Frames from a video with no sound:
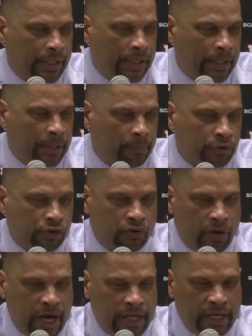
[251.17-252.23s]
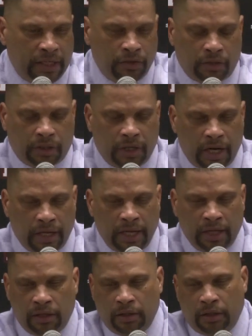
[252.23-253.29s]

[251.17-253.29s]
your screening, your cutting,